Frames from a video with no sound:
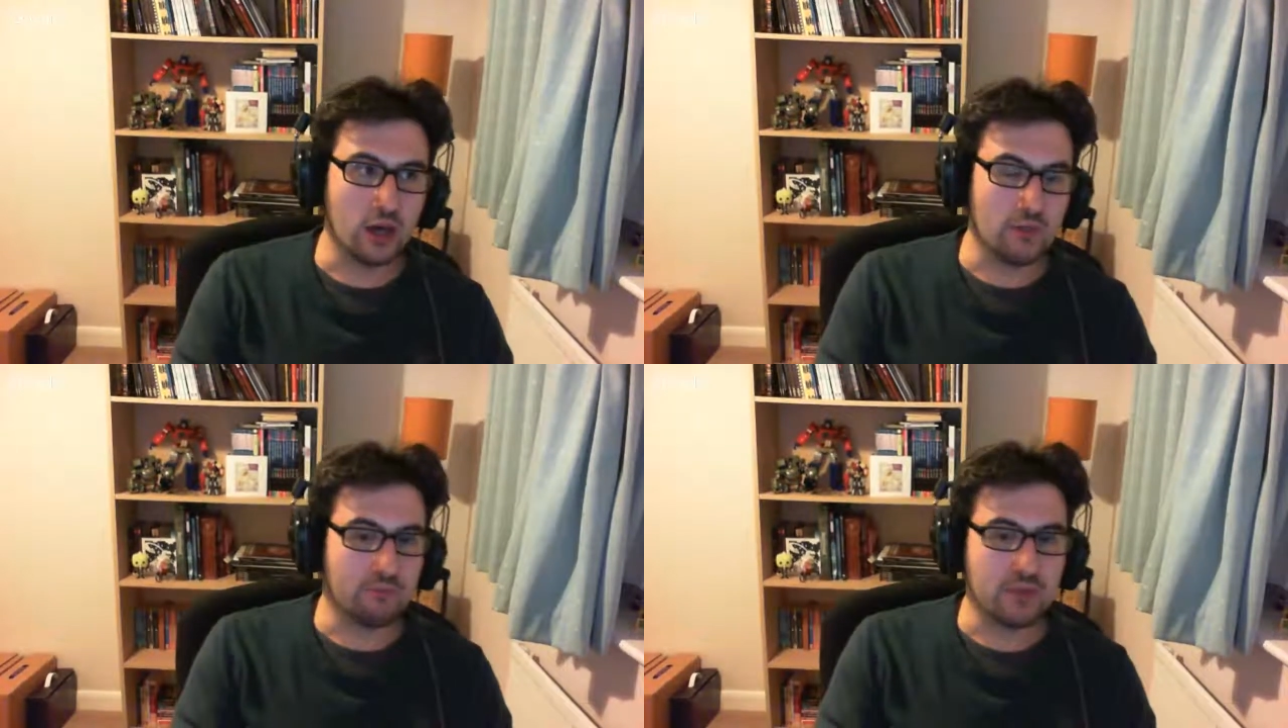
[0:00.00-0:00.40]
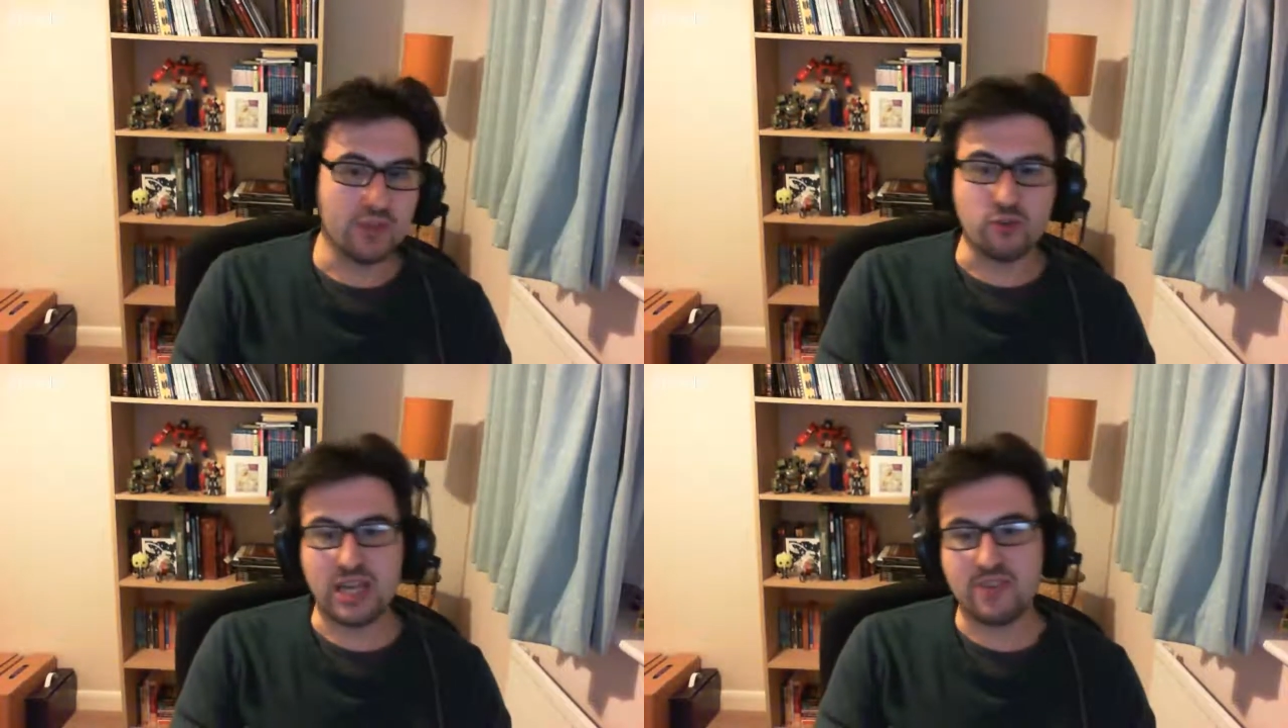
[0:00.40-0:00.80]

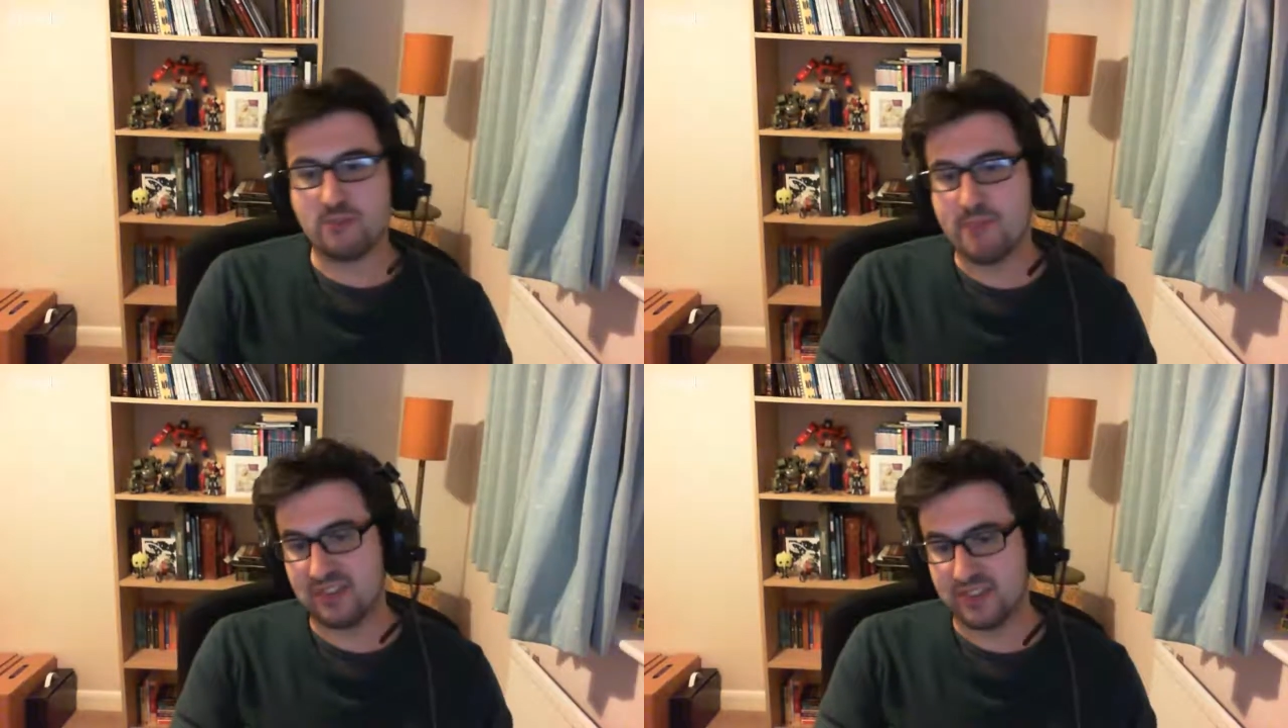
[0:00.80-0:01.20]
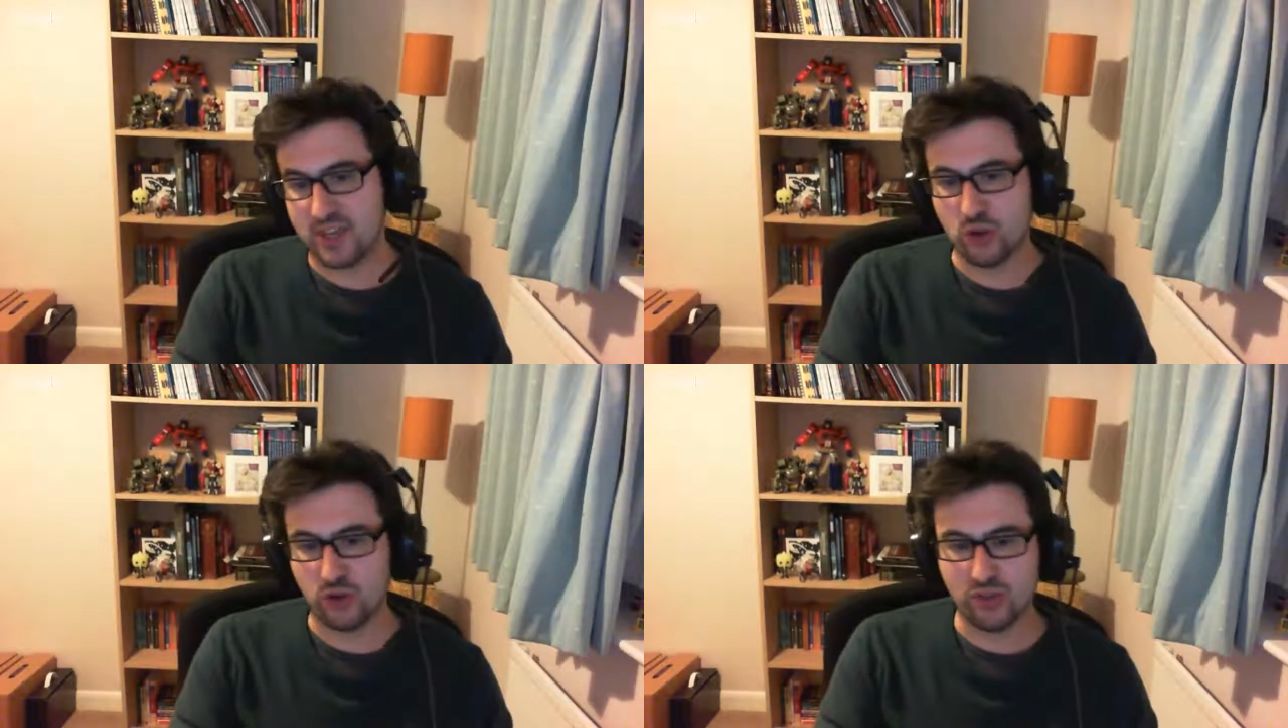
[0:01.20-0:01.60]
If you leave a
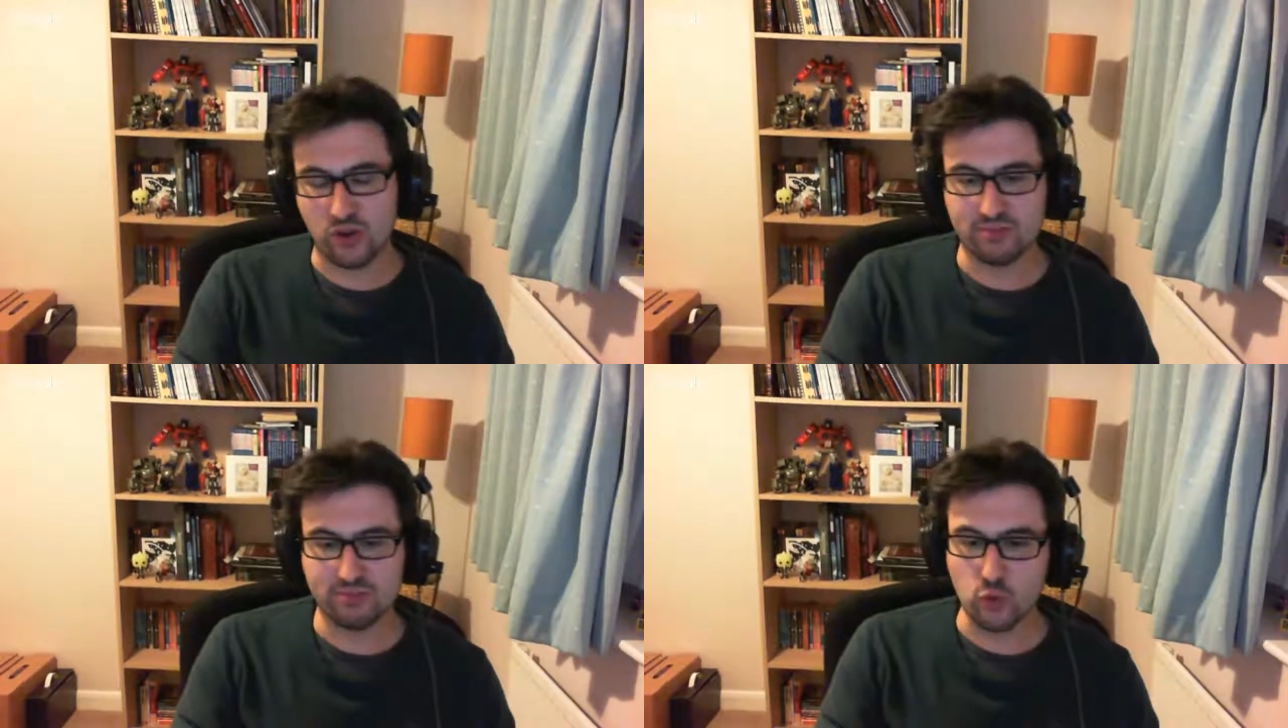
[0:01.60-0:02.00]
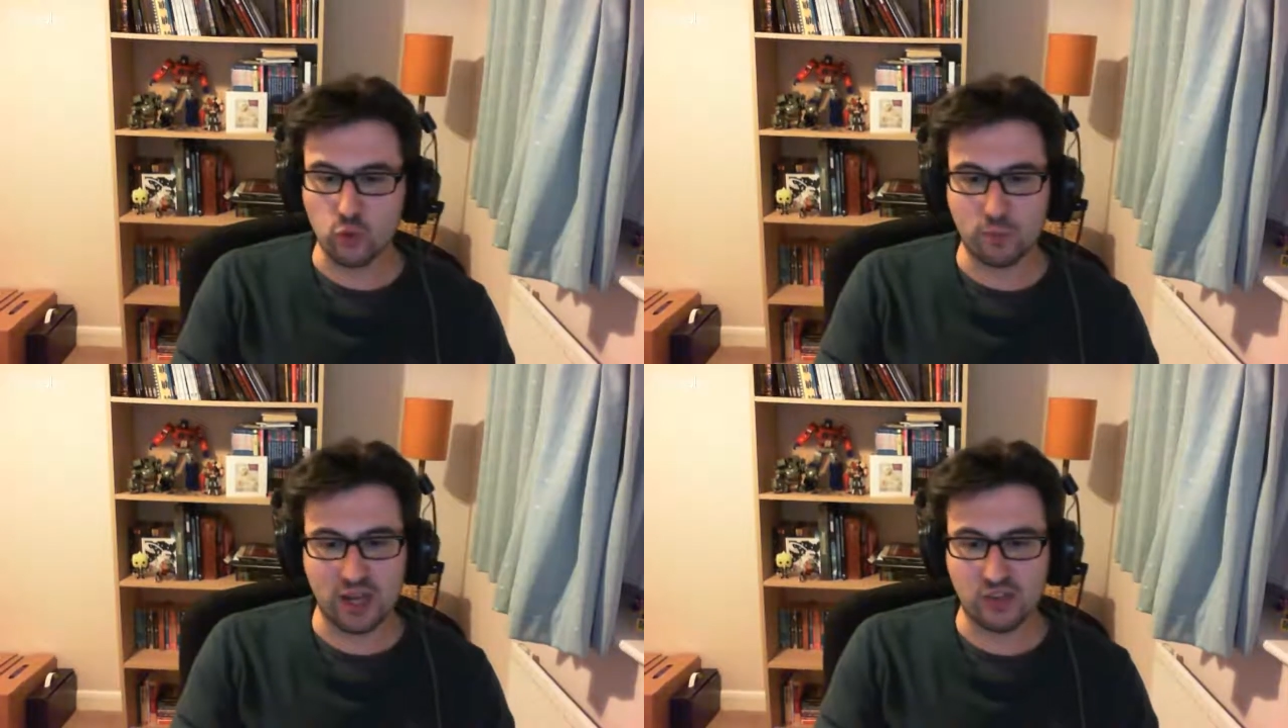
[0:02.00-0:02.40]
message on Google